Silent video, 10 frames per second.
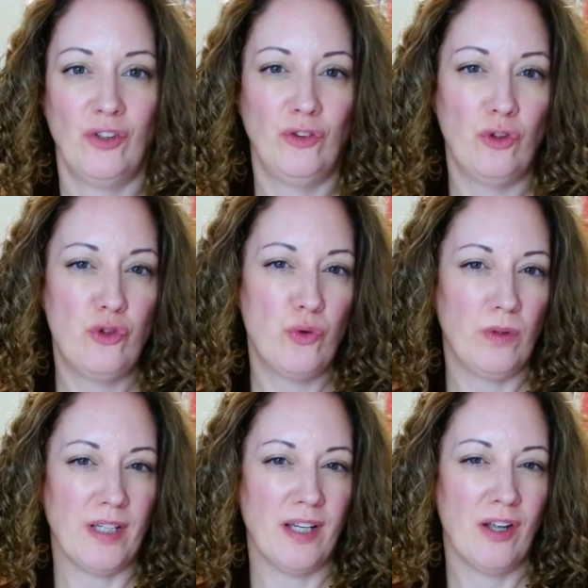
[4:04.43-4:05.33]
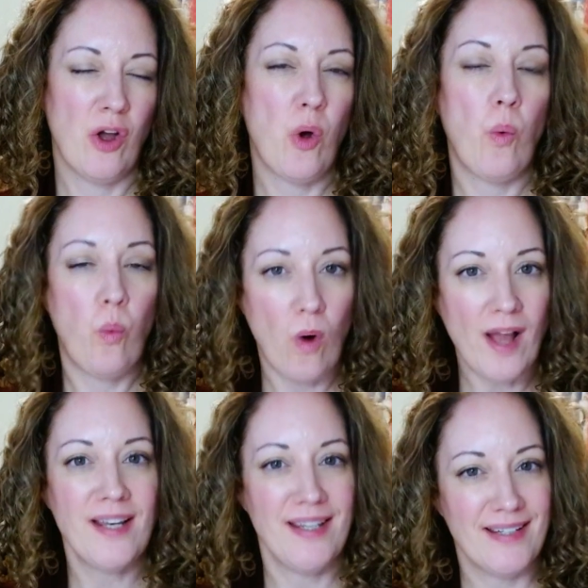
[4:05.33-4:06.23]
So Julie,
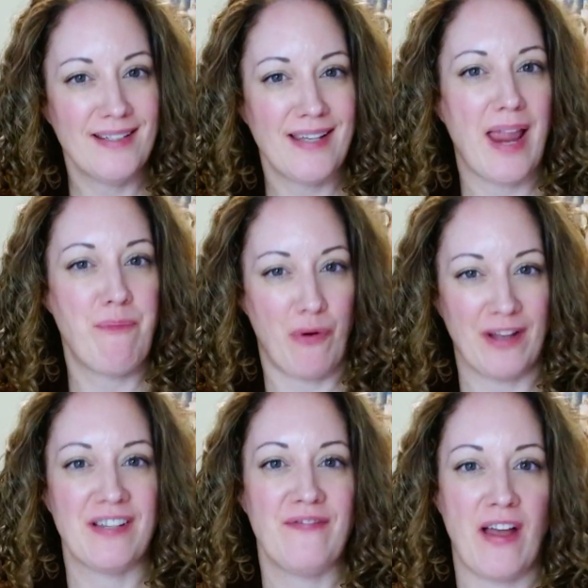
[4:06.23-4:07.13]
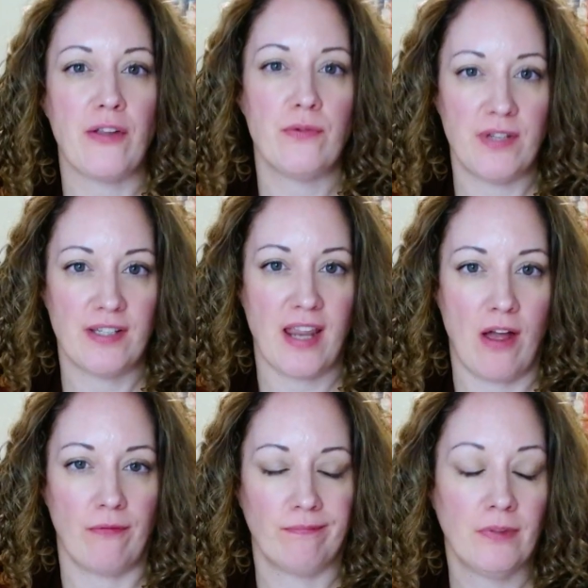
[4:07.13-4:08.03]
what is a present value
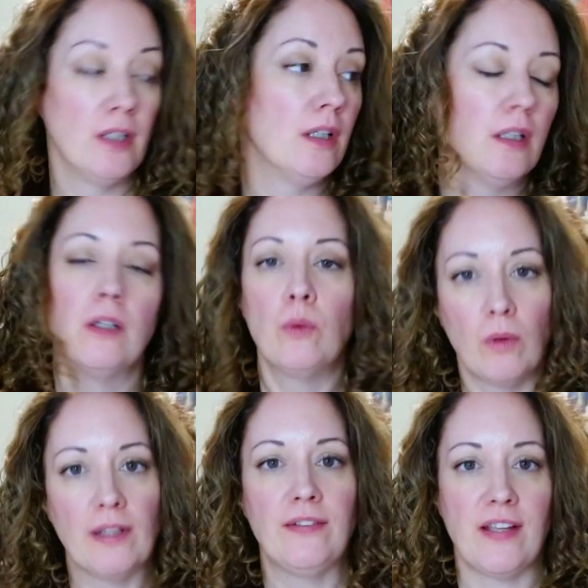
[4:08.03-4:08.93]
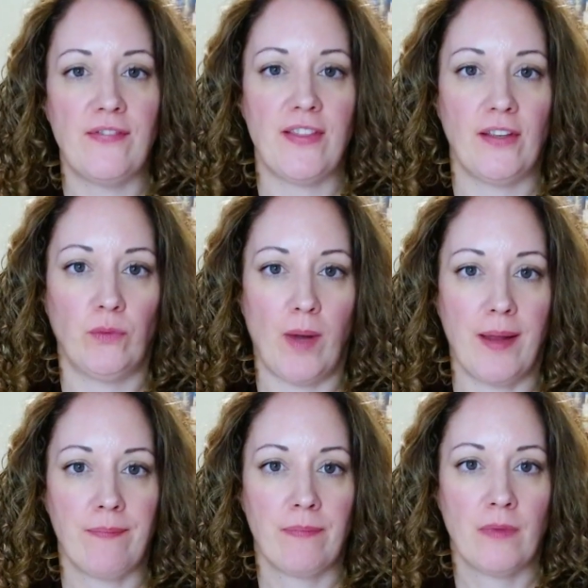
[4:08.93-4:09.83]
discount? Well, let's think of it this
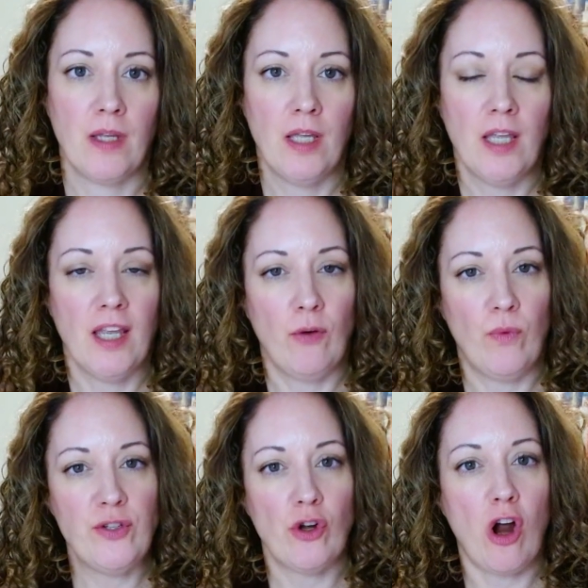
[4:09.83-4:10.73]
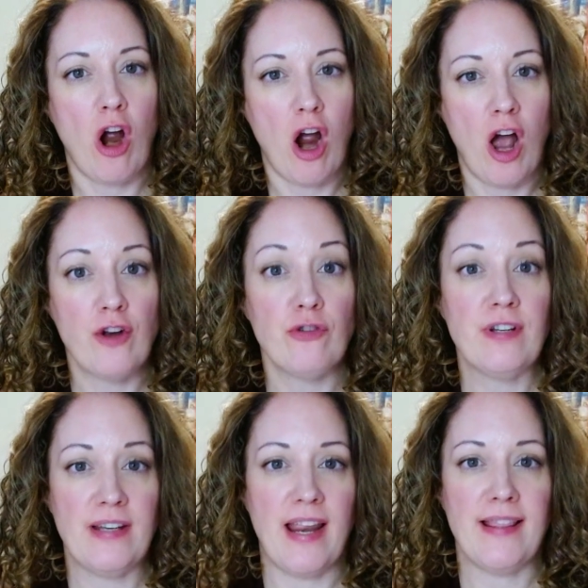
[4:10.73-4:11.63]
way. If we took our
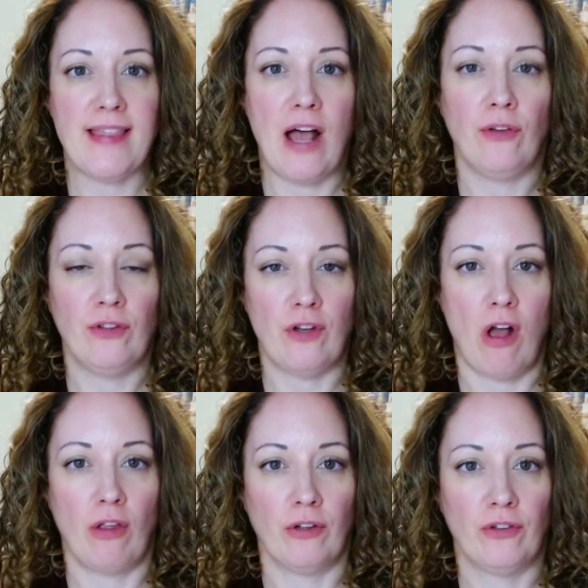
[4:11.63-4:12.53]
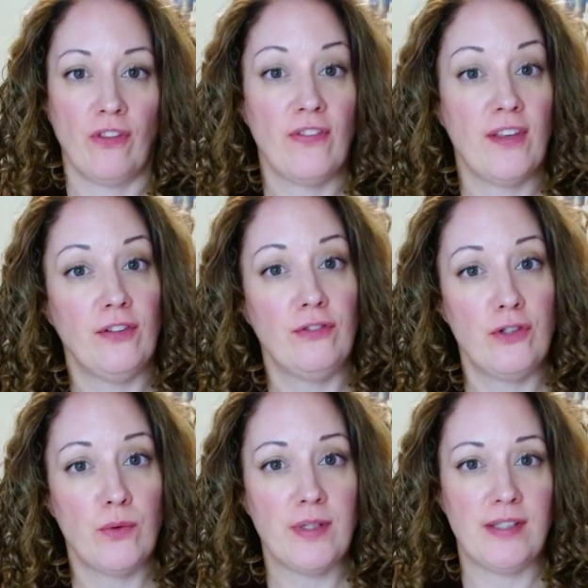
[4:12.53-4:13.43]
$108,000 that is
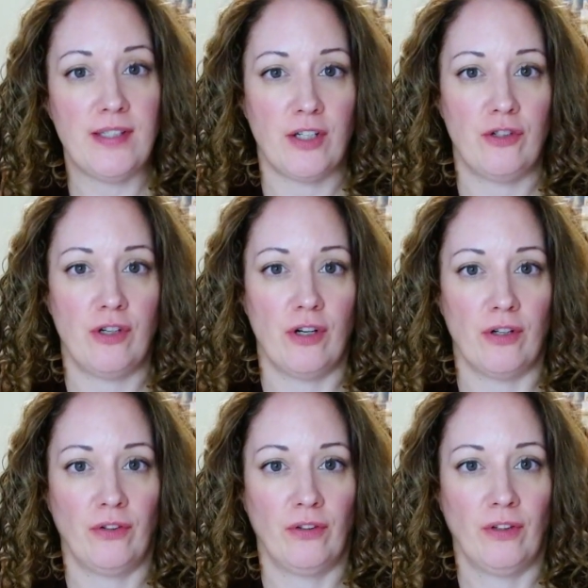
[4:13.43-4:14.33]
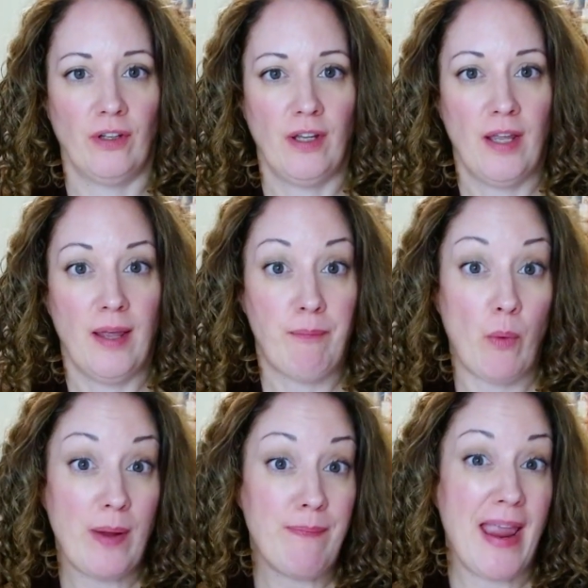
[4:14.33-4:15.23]
due in 6 years, but
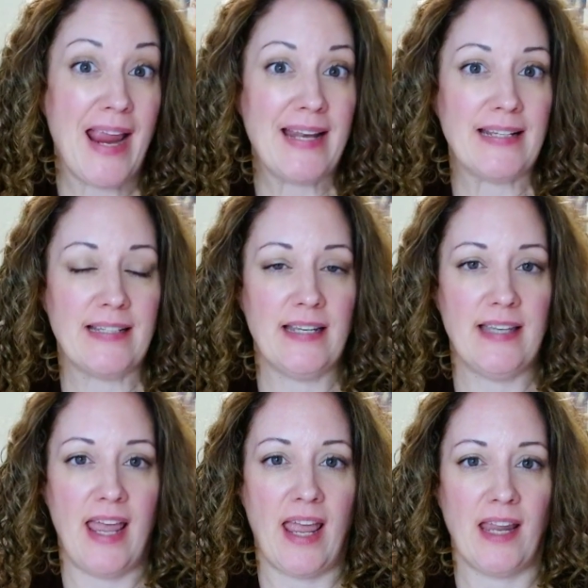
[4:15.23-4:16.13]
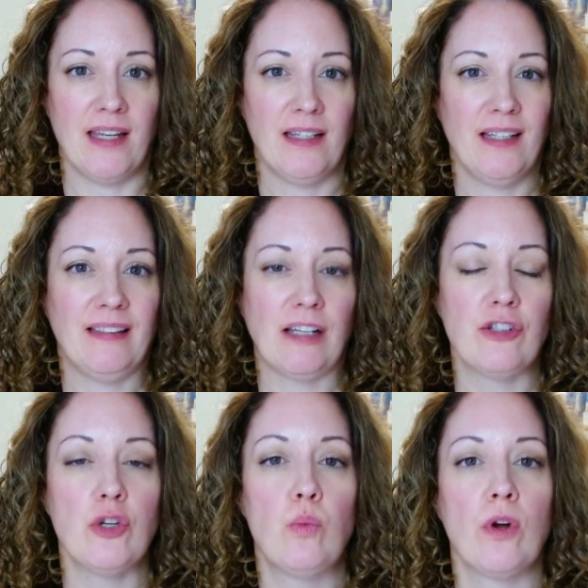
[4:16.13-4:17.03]
we paid it today, it's
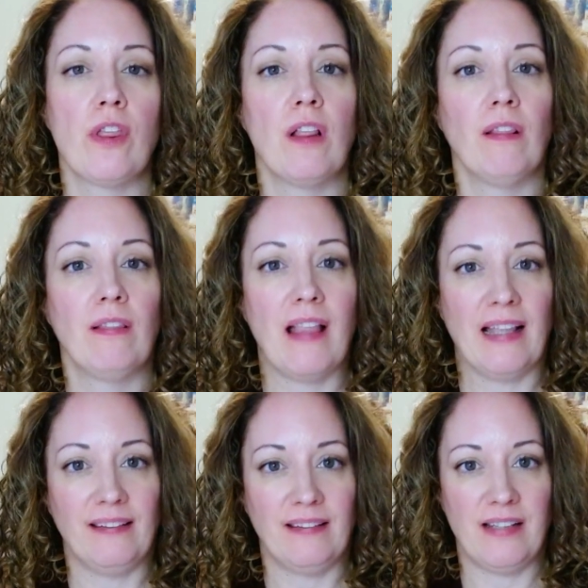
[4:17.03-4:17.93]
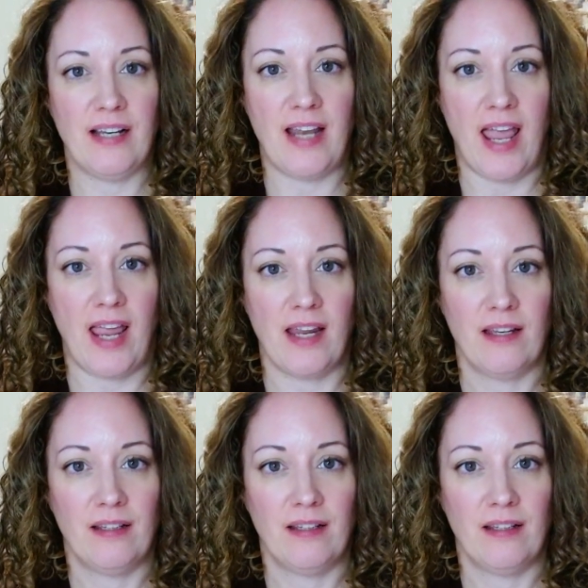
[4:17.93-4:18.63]
actually worth less today.